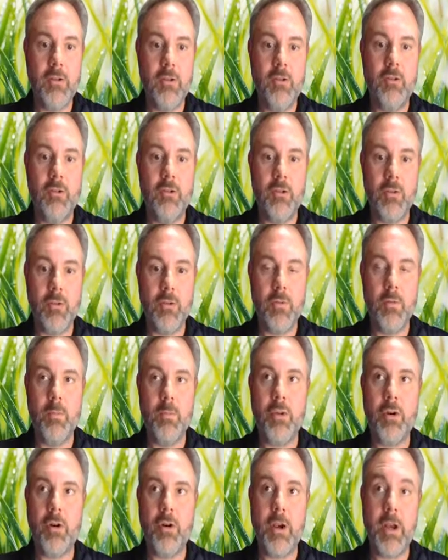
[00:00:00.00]
do
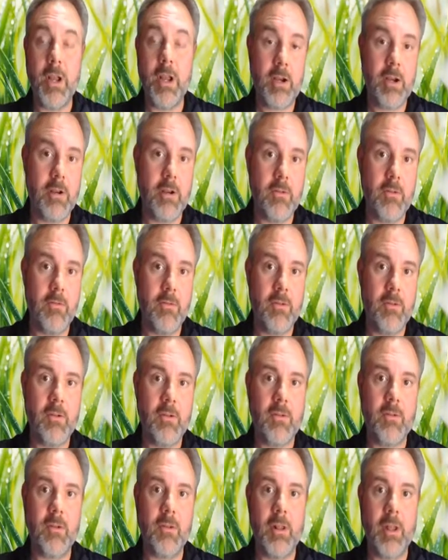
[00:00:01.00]
predictive
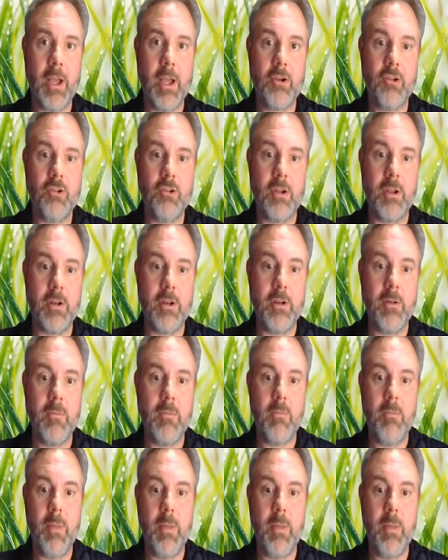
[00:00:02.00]
selection